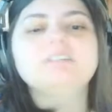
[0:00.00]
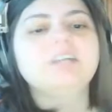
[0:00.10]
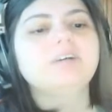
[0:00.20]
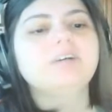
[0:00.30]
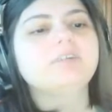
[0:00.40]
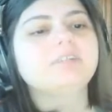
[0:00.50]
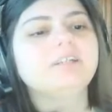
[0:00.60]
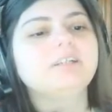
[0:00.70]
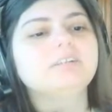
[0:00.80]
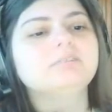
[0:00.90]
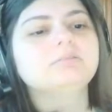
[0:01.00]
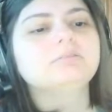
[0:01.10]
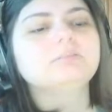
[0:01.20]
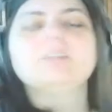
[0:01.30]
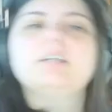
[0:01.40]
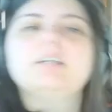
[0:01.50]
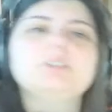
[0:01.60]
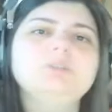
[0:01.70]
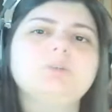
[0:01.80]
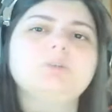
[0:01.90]
go over here and learn how to
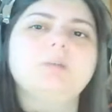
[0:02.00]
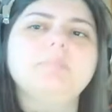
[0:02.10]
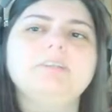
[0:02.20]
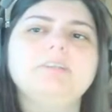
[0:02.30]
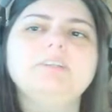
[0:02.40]
shoe swap, but you